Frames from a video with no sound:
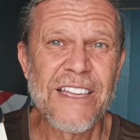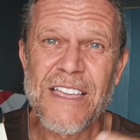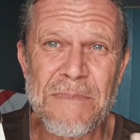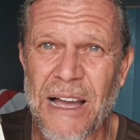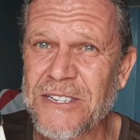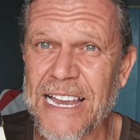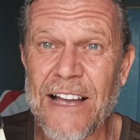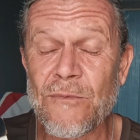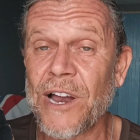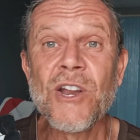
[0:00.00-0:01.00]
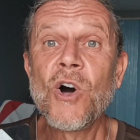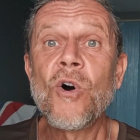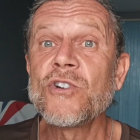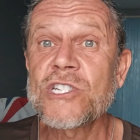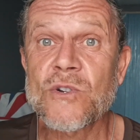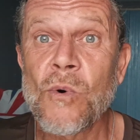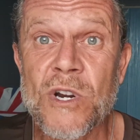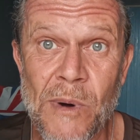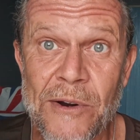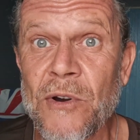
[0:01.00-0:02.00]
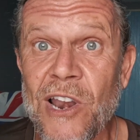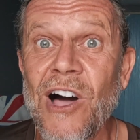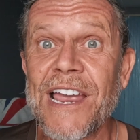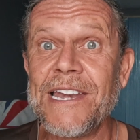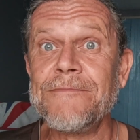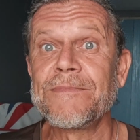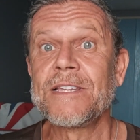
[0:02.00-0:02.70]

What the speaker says: they're bound to have one, or just order one online.